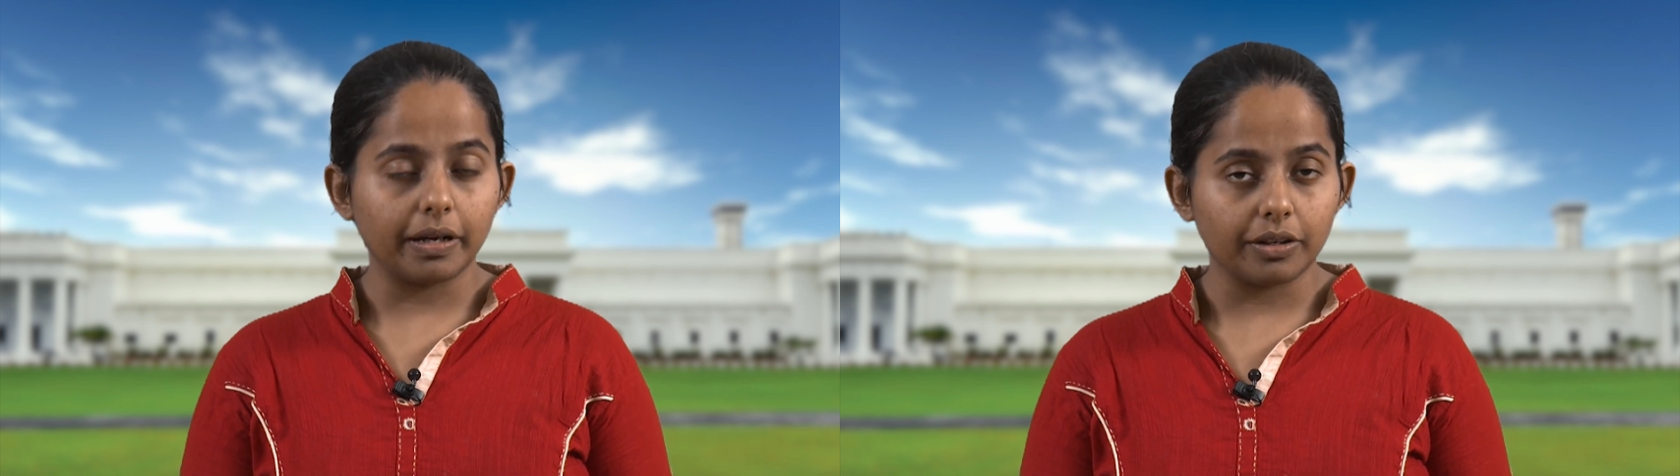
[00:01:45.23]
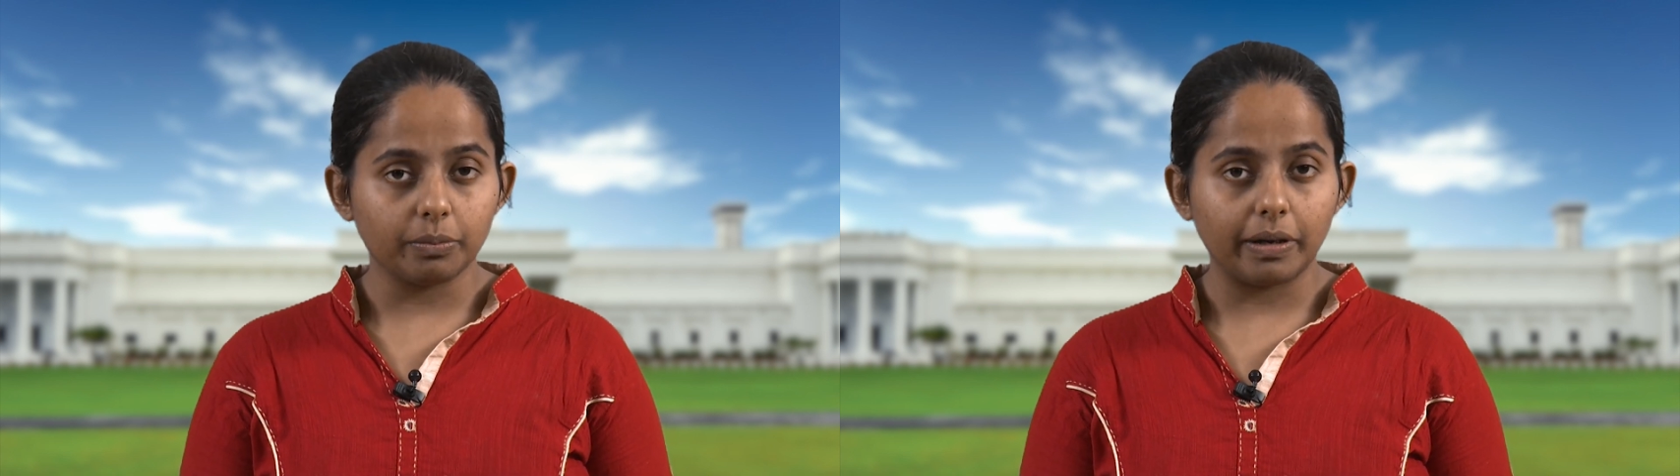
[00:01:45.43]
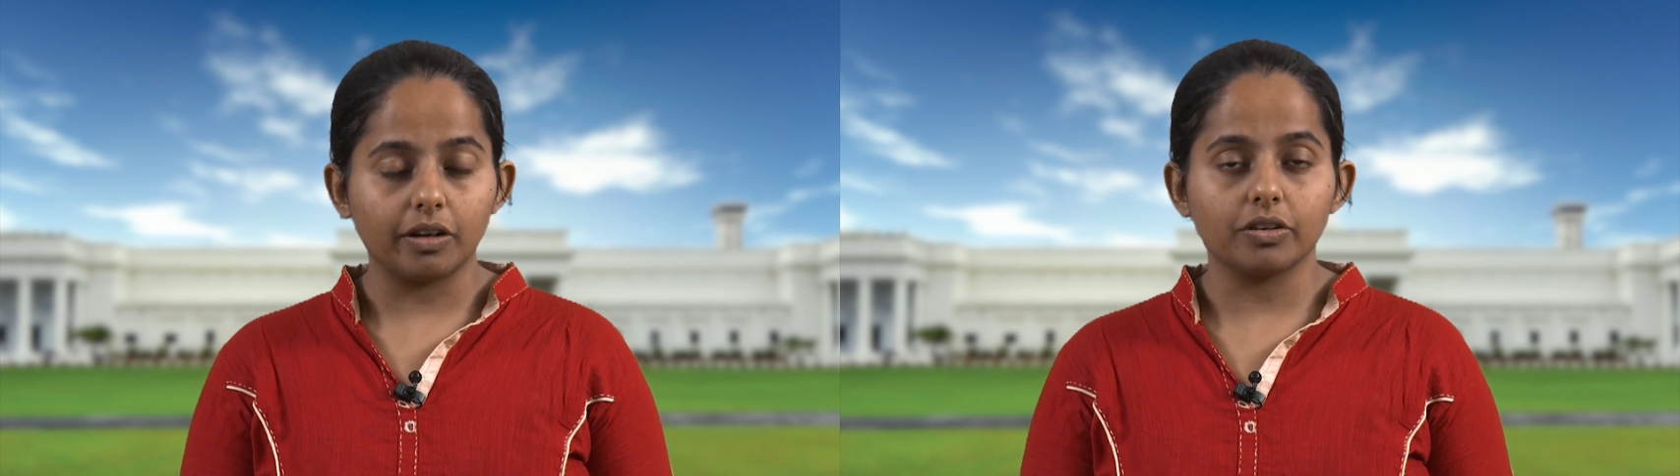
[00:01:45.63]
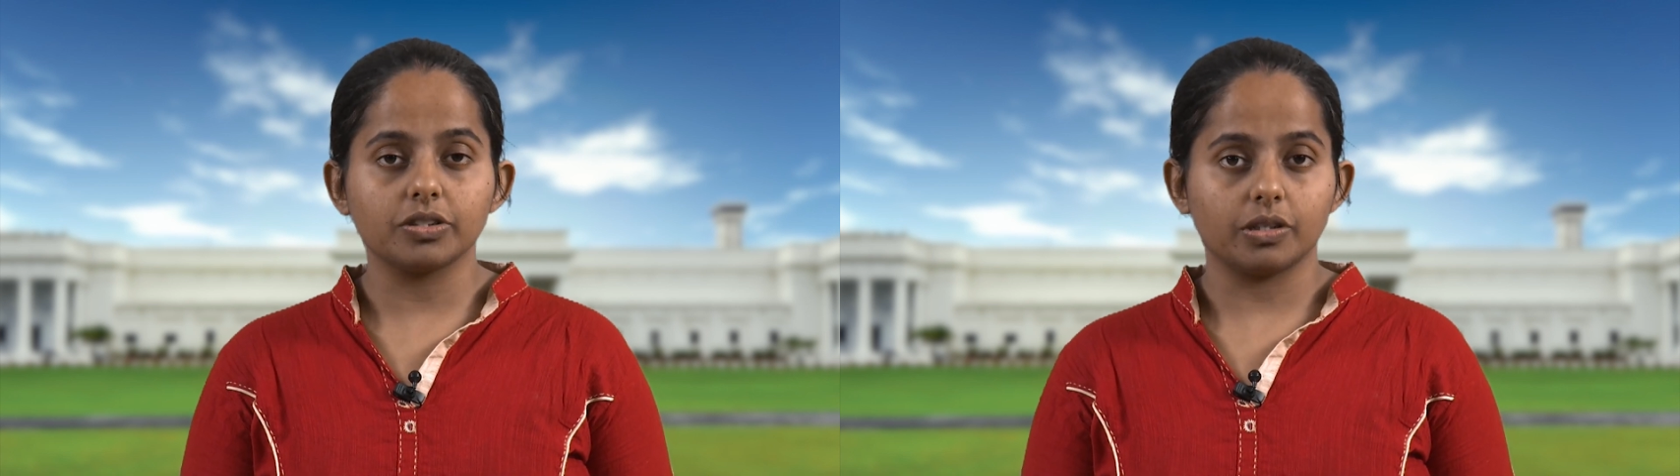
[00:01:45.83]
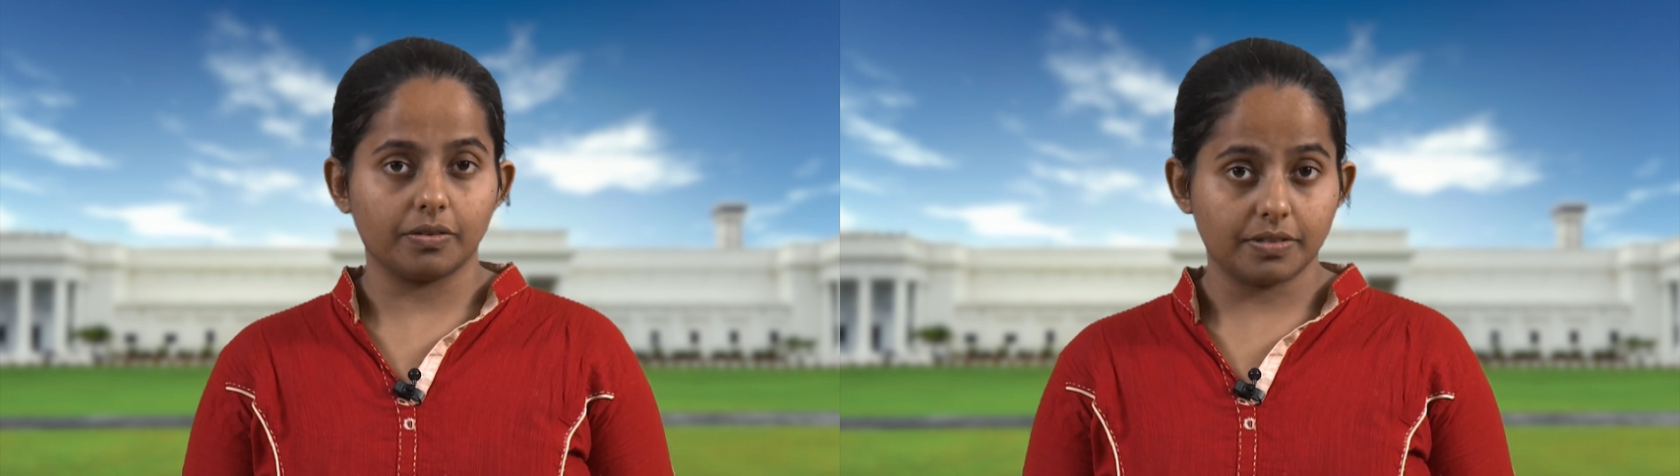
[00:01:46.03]

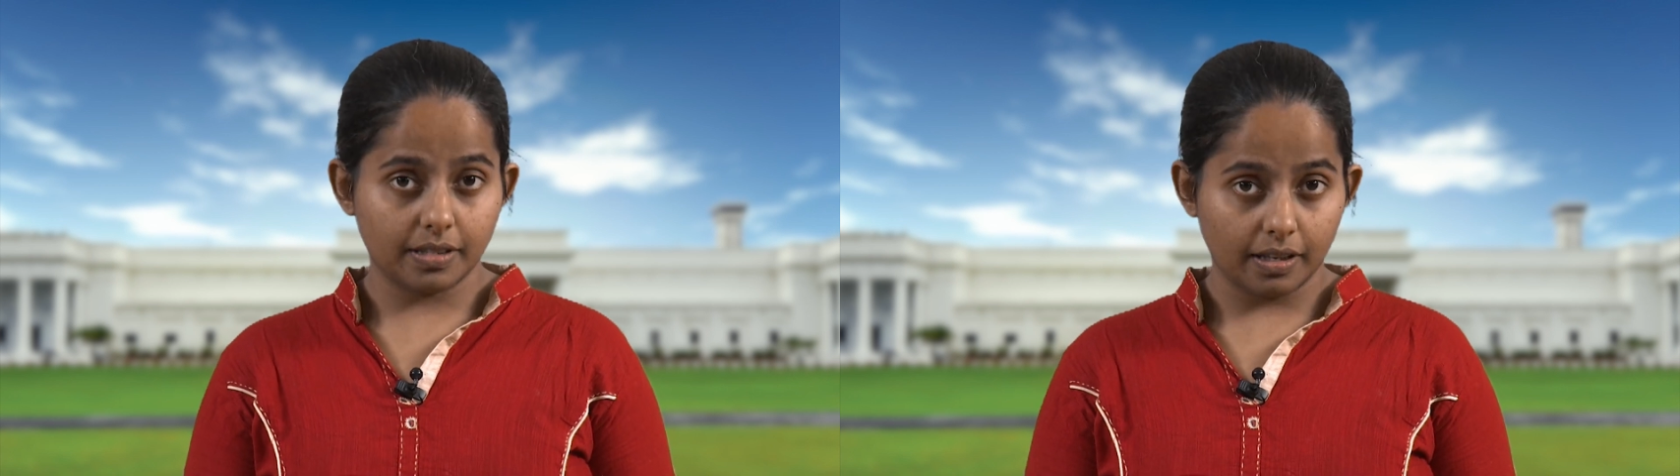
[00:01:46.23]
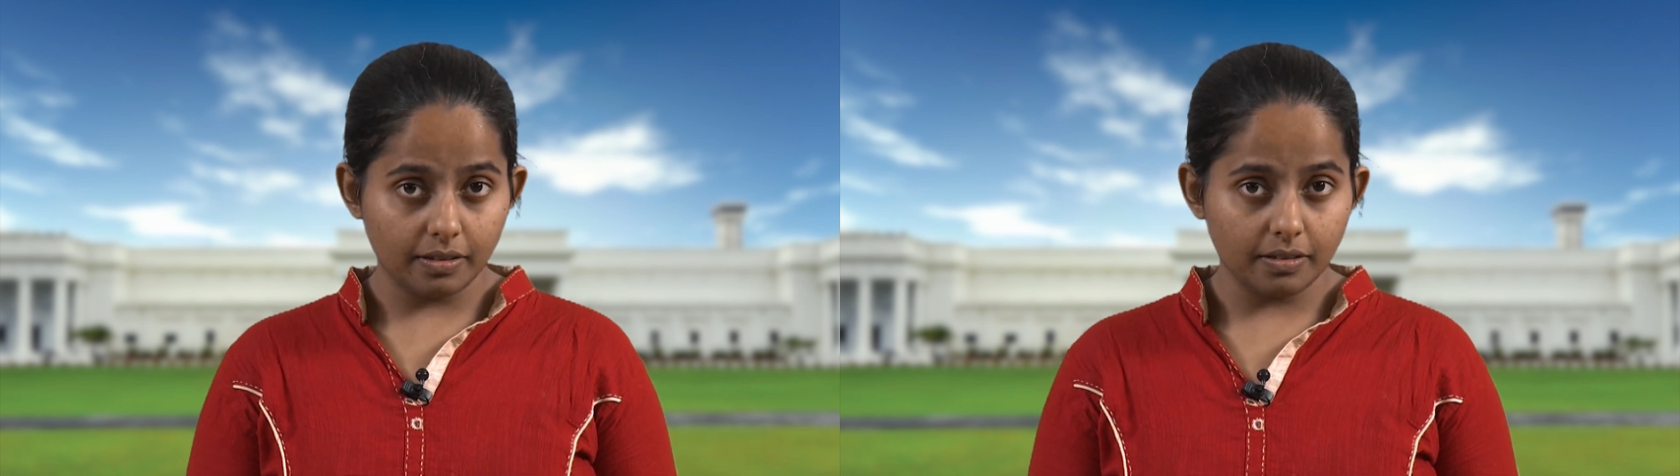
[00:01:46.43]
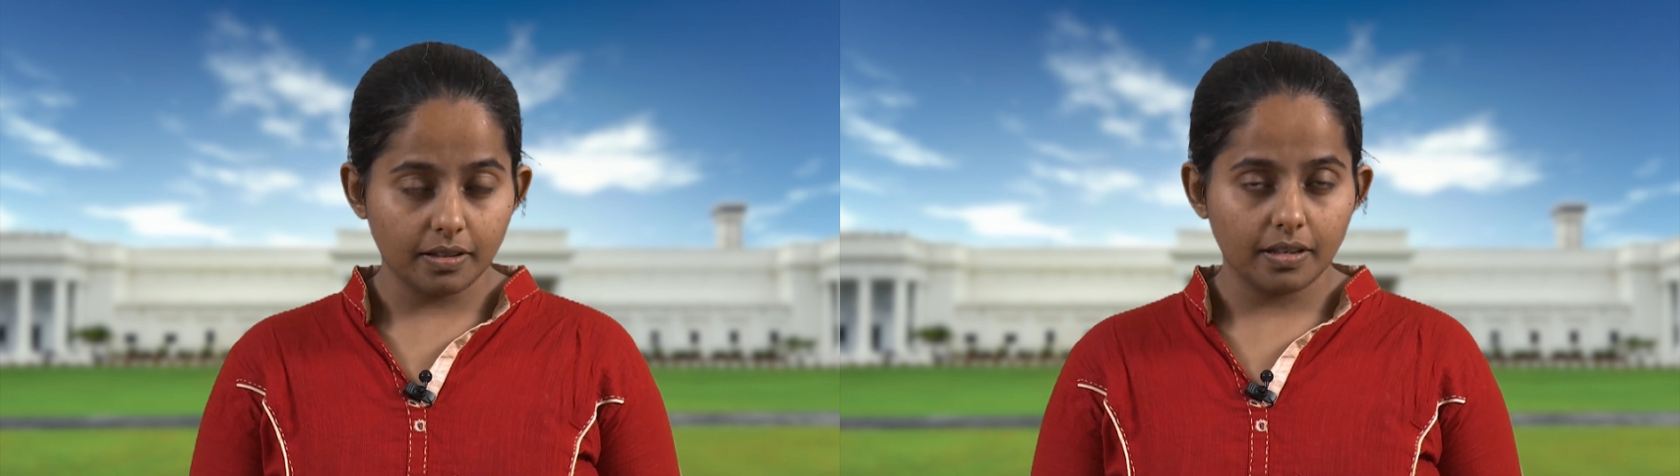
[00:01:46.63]
microbiology of cell,